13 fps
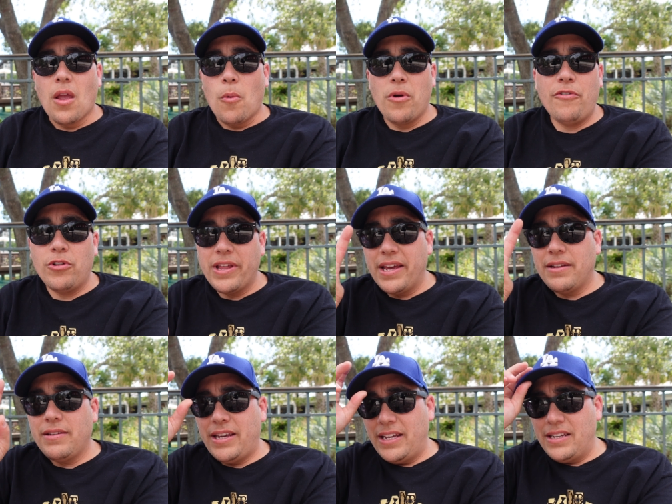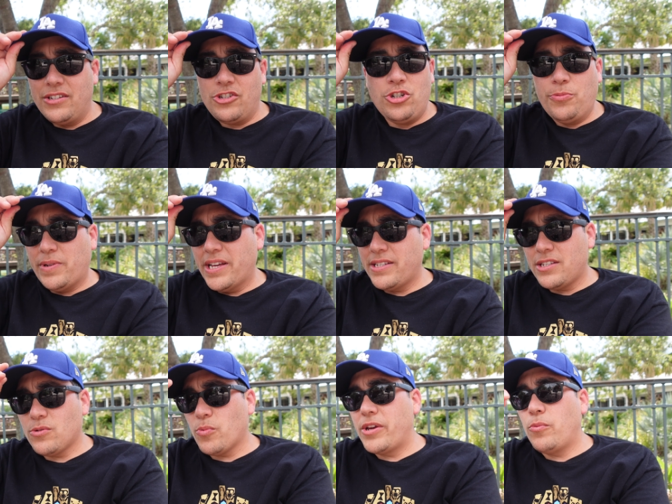We've only eaten two
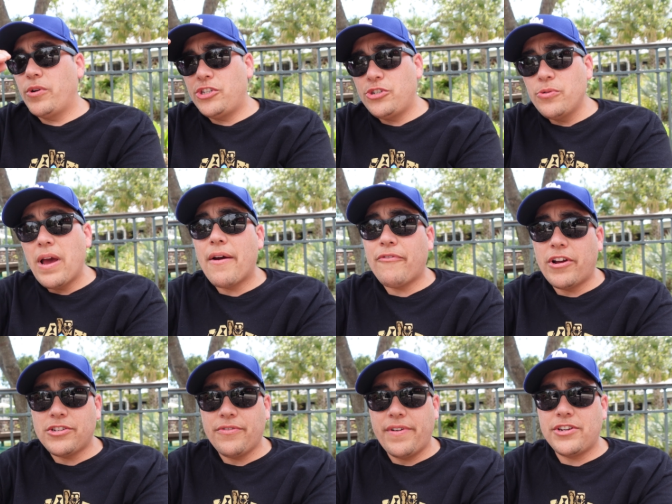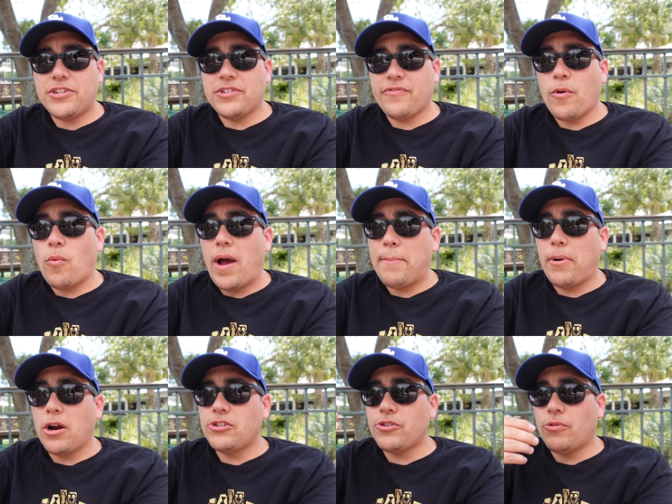places. We, we do have reservations for Wine
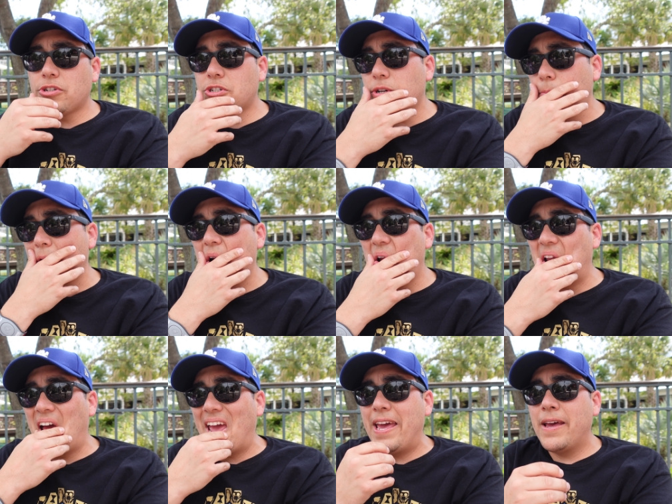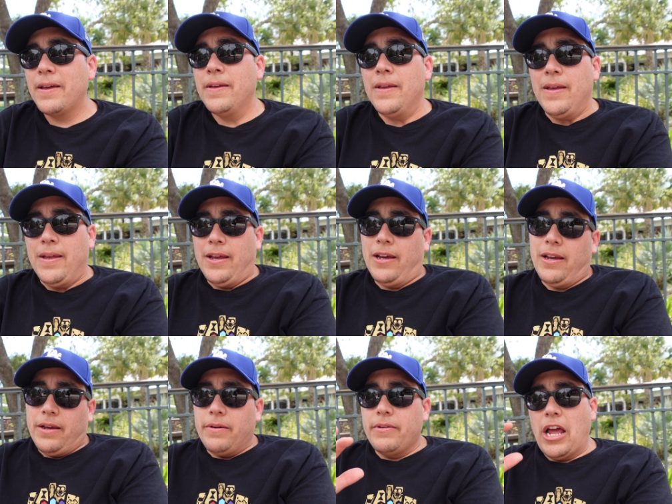Bar George tomorrow night.
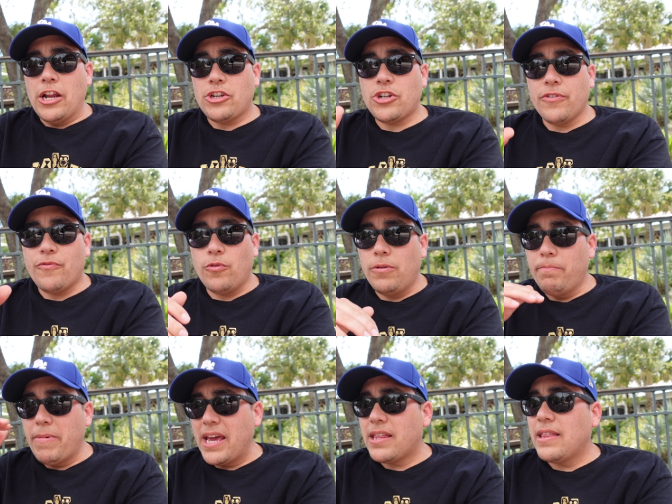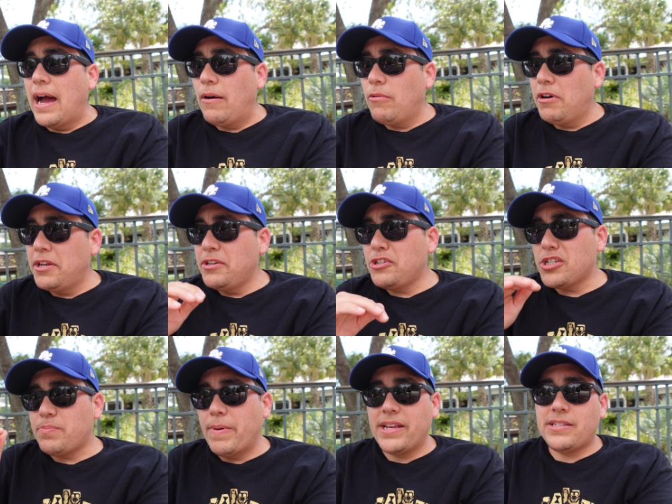Not sure if we'll make that one
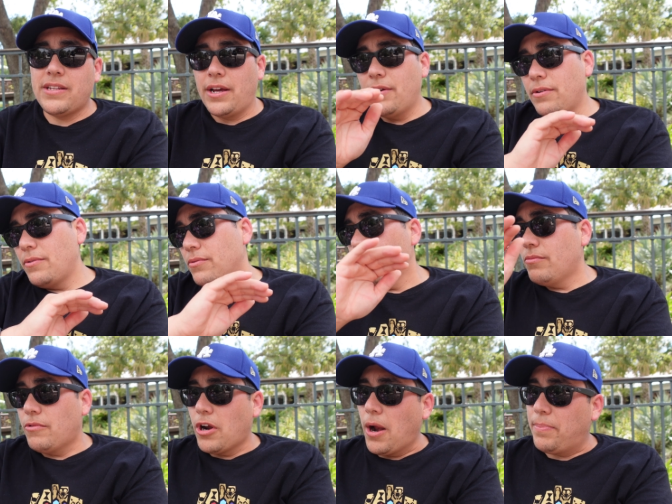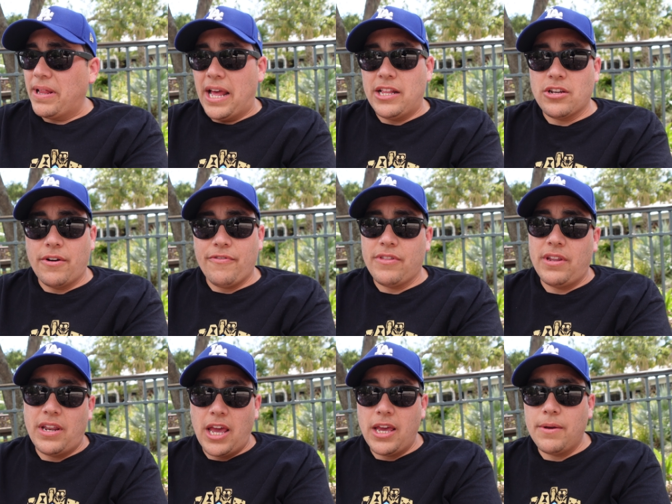just based on what our plans are for the
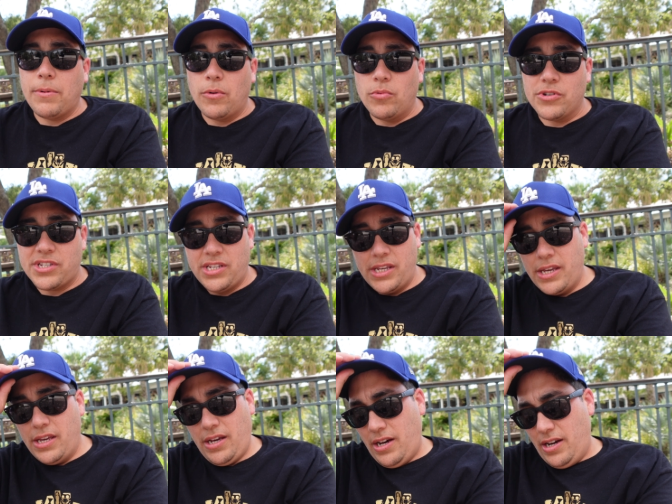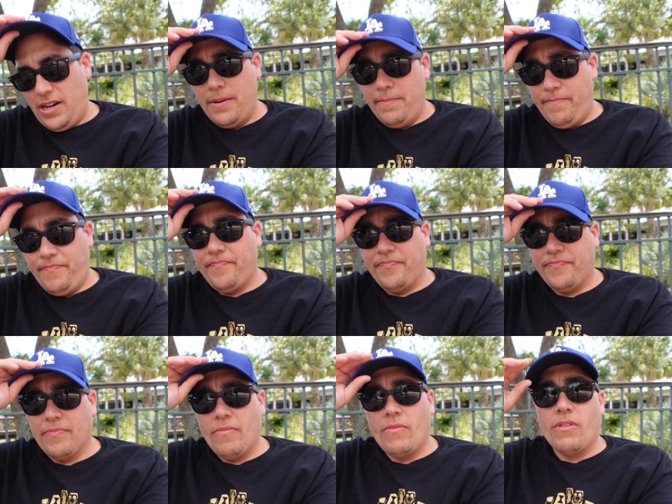day, but we'll see. Um,
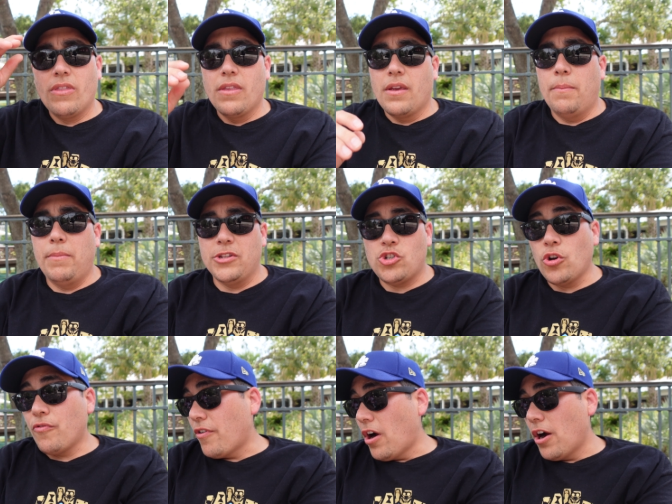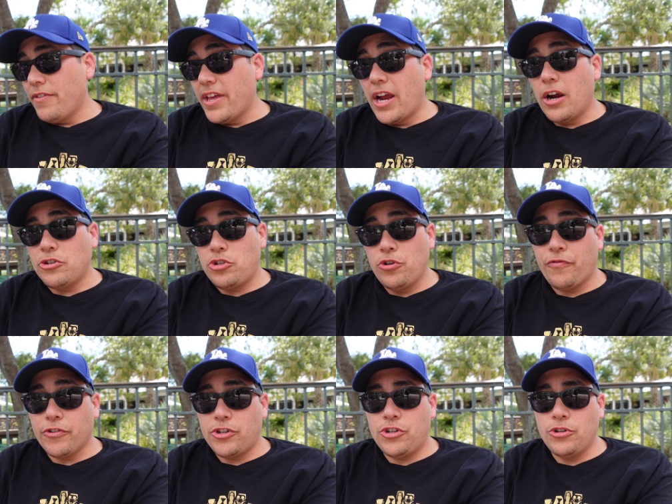but so far, they are two
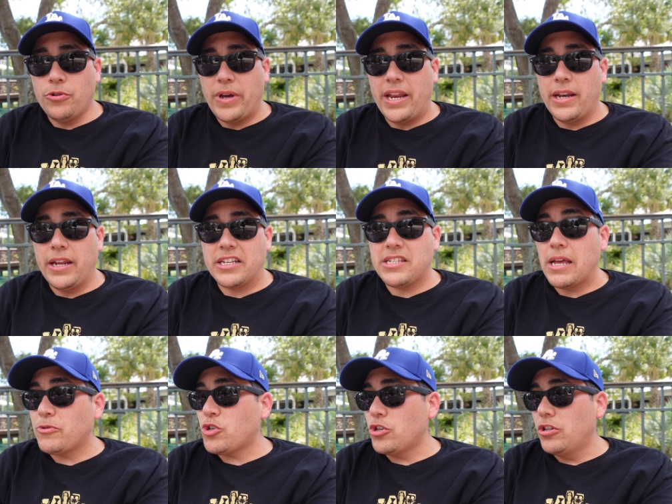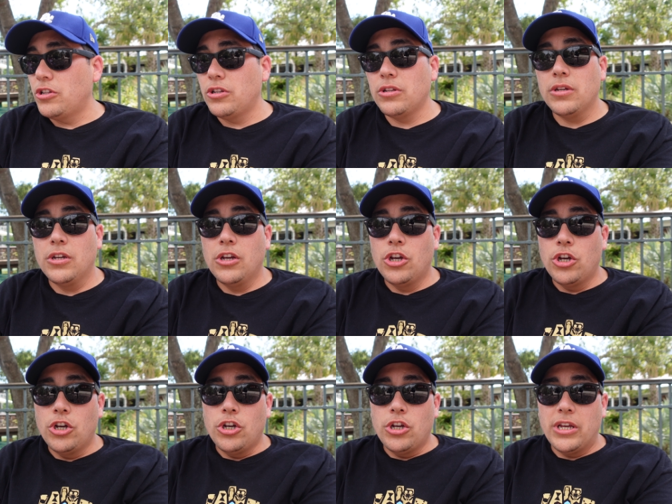for two in exceptional,
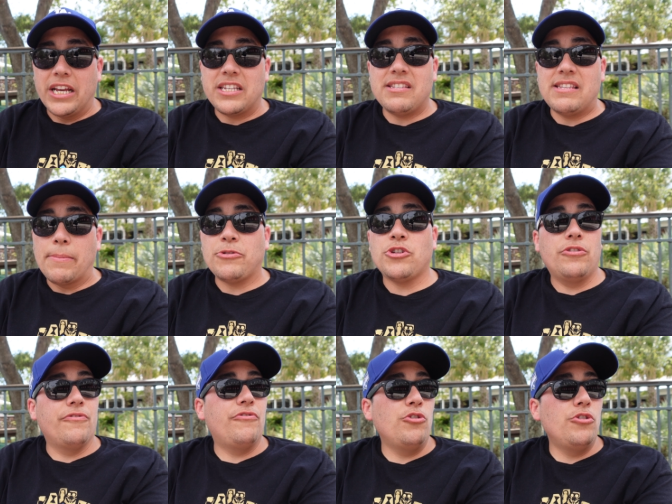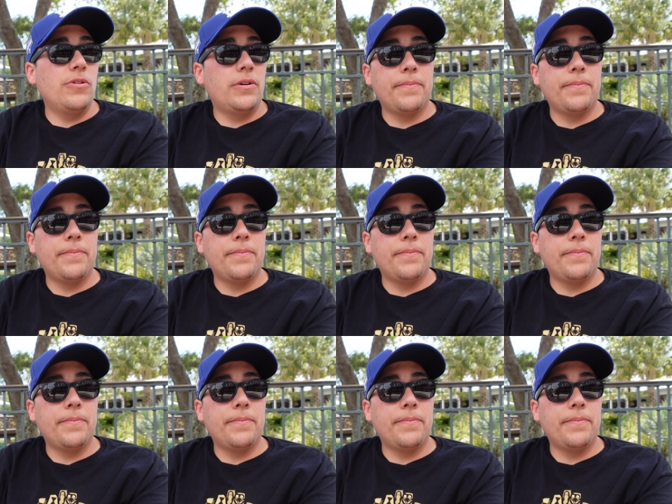exceptional food